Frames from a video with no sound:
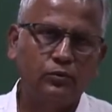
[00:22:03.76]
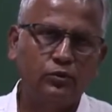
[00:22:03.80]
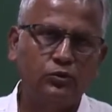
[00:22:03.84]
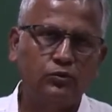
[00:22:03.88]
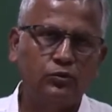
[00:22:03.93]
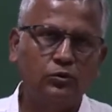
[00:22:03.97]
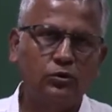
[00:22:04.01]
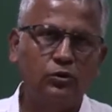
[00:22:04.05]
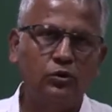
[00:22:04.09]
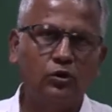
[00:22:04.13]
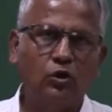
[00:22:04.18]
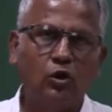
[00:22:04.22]
we
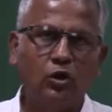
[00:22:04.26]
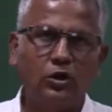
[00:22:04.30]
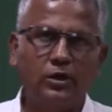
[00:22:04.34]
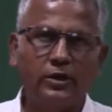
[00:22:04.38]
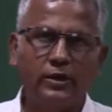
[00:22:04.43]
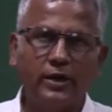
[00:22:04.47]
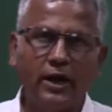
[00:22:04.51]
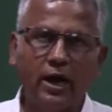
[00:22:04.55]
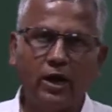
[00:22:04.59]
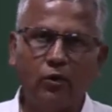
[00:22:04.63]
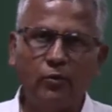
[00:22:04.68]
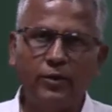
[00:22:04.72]
should not
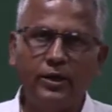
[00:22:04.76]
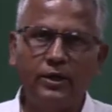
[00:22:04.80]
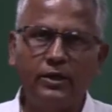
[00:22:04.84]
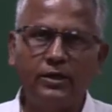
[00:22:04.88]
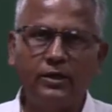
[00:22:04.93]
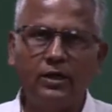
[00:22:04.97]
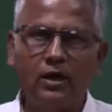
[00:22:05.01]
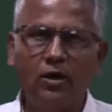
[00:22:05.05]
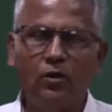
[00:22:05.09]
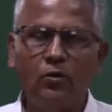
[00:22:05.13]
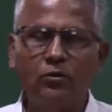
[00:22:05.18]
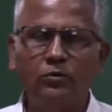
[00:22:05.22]
narrow
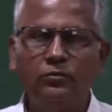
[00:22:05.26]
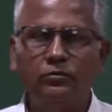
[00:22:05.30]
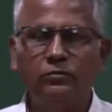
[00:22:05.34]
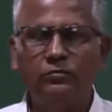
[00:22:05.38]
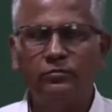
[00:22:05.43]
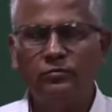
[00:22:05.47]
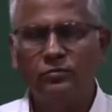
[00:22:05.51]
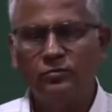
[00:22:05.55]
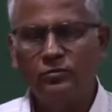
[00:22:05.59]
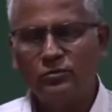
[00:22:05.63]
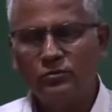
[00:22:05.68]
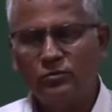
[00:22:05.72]
it down
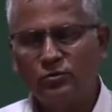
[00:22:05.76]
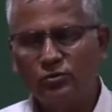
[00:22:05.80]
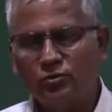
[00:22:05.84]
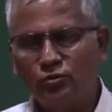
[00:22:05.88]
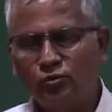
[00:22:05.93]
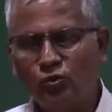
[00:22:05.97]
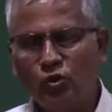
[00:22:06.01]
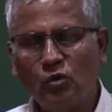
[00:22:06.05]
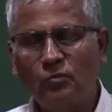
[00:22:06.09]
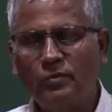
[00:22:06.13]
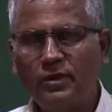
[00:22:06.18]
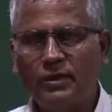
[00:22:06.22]
to
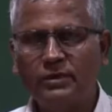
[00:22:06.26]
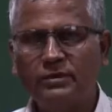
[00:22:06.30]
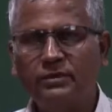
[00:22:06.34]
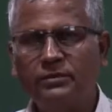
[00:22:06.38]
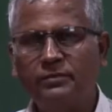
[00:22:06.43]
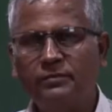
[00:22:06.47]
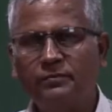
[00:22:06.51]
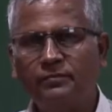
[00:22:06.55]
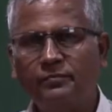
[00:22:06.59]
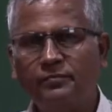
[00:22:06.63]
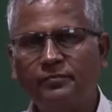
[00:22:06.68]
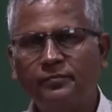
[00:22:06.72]
so much
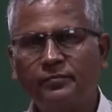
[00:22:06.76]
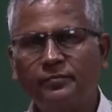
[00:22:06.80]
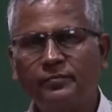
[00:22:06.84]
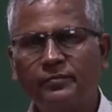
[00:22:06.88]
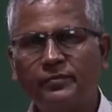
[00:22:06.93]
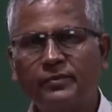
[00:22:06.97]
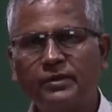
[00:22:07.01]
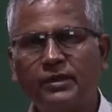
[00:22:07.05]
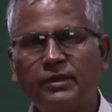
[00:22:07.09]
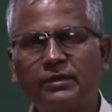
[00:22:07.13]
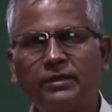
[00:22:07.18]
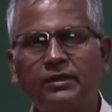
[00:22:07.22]

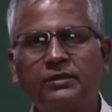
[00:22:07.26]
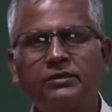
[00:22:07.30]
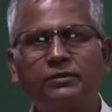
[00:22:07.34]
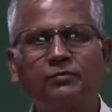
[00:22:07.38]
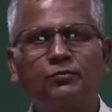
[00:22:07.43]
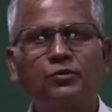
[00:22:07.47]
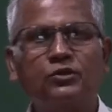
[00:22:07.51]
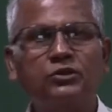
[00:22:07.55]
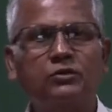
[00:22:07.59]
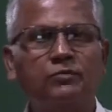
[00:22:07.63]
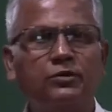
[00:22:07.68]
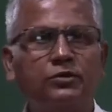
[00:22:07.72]
that there is a
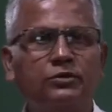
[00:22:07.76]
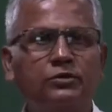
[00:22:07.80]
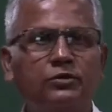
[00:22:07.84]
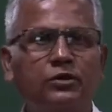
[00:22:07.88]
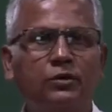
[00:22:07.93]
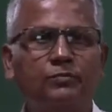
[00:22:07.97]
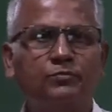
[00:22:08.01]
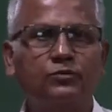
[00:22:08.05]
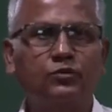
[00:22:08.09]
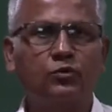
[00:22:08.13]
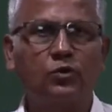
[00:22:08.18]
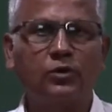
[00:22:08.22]

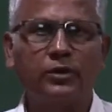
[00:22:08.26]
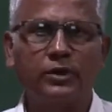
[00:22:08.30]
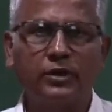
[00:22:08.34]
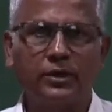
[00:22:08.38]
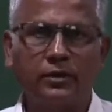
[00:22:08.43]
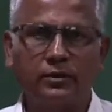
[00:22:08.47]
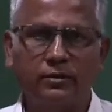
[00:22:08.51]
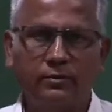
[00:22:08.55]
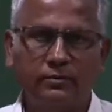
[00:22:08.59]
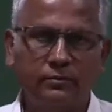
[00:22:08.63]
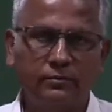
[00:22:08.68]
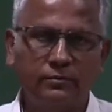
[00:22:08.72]
possibility of
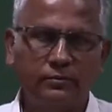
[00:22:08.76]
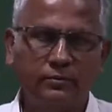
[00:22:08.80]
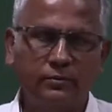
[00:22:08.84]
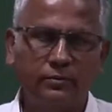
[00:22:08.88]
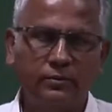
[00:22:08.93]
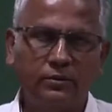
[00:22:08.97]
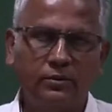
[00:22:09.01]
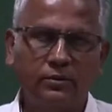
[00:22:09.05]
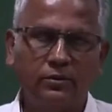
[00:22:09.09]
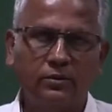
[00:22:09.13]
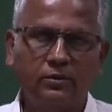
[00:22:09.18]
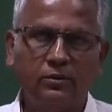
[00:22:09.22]
choking
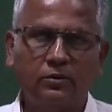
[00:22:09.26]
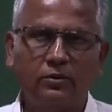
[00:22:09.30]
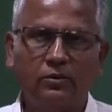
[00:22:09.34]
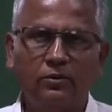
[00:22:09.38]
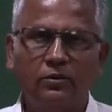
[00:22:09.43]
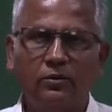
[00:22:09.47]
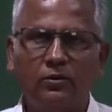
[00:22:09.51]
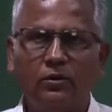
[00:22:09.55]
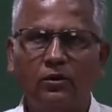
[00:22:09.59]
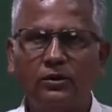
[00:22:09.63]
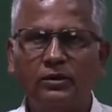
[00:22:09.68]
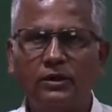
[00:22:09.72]

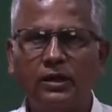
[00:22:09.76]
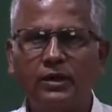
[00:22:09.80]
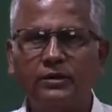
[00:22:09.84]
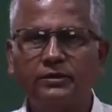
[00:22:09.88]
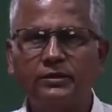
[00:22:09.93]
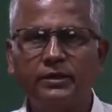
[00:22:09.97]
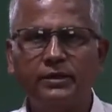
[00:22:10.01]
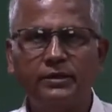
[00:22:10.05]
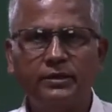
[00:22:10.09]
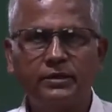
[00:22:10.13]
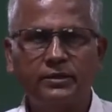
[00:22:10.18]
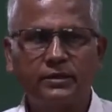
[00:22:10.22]
or there
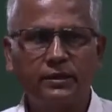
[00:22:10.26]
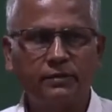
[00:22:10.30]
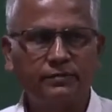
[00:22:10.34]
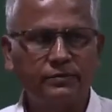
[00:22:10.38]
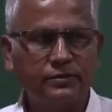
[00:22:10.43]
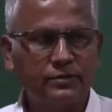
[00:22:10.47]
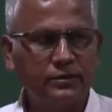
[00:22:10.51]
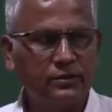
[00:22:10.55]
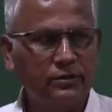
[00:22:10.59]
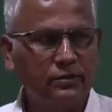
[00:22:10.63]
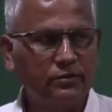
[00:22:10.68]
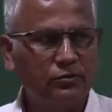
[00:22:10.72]
is an
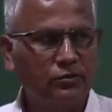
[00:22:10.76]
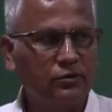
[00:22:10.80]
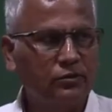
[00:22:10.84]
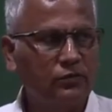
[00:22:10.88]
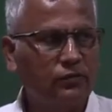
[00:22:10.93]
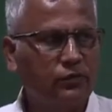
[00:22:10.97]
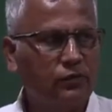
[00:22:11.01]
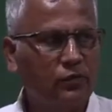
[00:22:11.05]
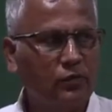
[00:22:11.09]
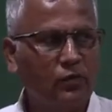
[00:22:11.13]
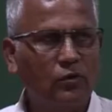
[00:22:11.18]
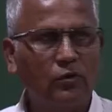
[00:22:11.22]
interruption to
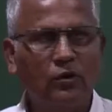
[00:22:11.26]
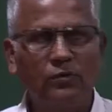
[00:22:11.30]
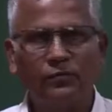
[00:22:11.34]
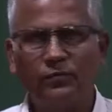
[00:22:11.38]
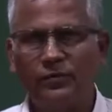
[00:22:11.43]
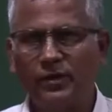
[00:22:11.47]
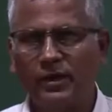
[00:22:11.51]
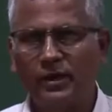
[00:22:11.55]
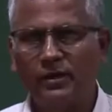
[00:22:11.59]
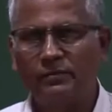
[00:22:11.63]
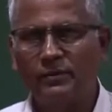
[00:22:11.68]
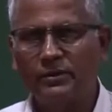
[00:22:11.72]
the flow of
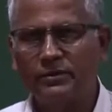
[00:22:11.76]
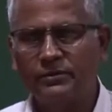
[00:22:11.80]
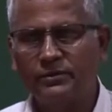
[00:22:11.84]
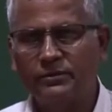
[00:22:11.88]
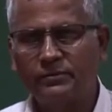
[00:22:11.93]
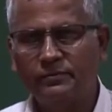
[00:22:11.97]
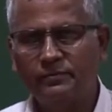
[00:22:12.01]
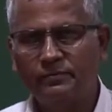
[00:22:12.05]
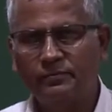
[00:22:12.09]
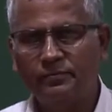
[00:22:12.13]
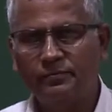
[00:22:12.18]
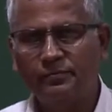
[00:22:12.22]

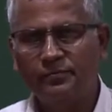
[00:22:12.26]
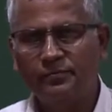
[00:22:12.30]
fibers.